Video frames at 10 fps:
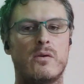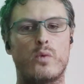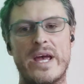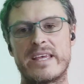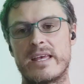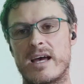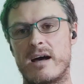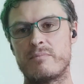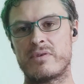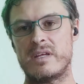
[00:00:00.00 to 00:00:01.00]
waking
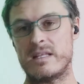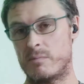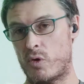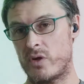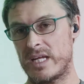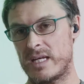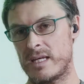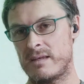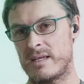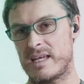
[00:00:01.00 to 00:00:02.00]
up in the
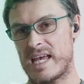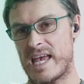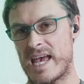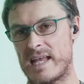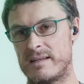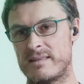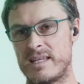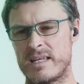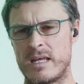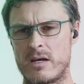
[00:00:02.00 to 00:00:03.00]
morning and
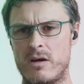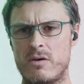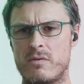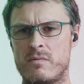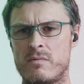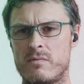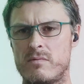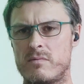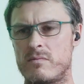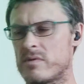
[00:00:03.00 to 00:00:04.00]
thinking, oh,
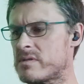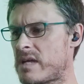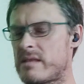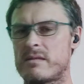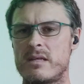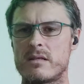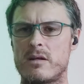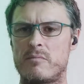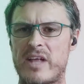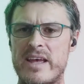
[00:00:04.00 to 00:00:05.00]
what's that thing that
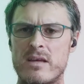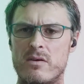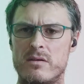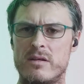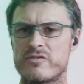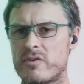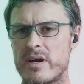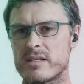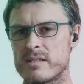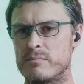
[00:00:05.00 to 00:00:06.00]
I'm laying on, and
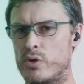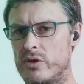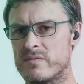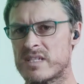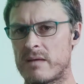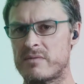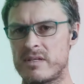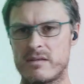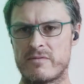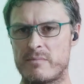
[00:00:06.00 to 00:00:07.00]
trying to move
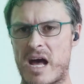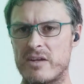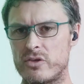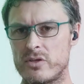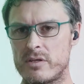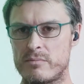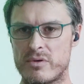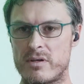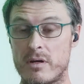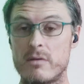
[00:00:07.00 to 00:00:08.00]
something from under you,
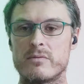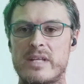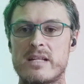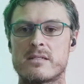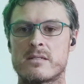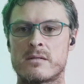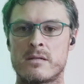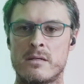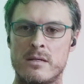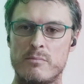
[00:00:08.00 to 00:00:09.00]
but oh, that's
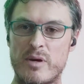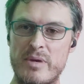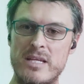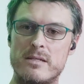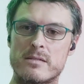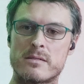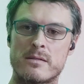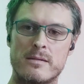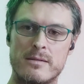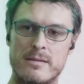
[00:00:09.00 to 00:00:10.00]
my penis.